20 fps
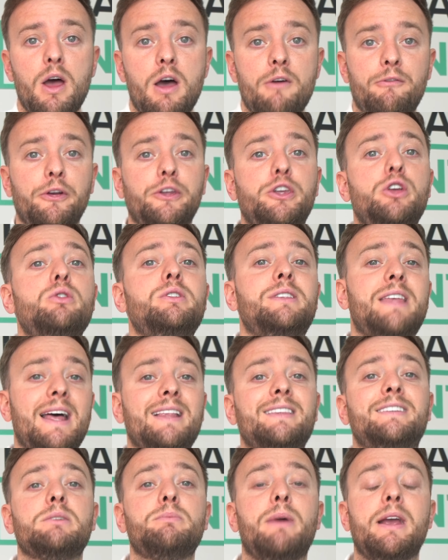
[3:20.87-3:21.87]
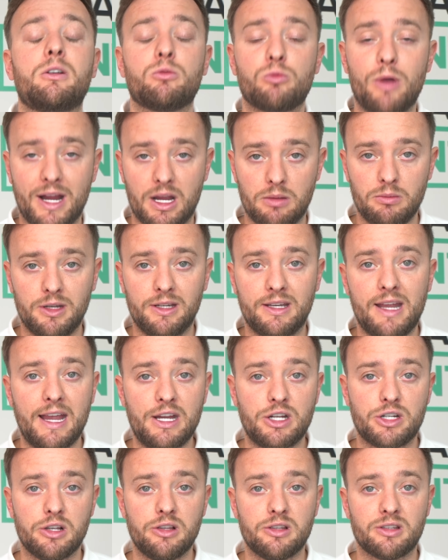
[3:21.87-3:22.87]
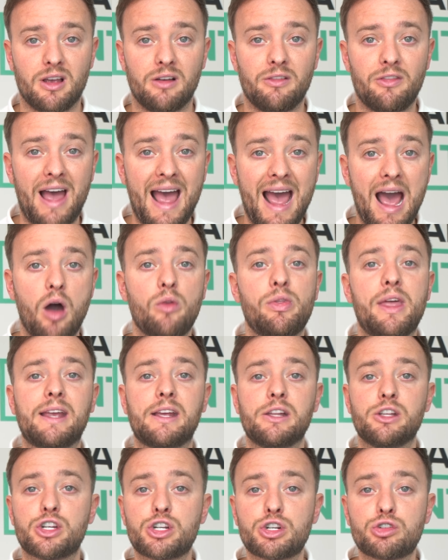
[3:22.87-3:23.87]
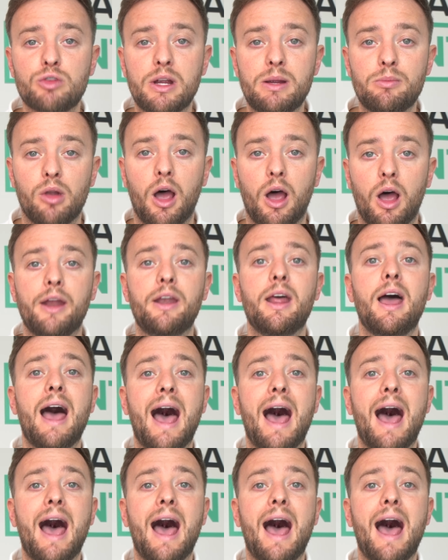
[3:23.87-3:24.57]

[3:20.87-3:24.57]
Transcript: for you then to make recommendations of how they can streamline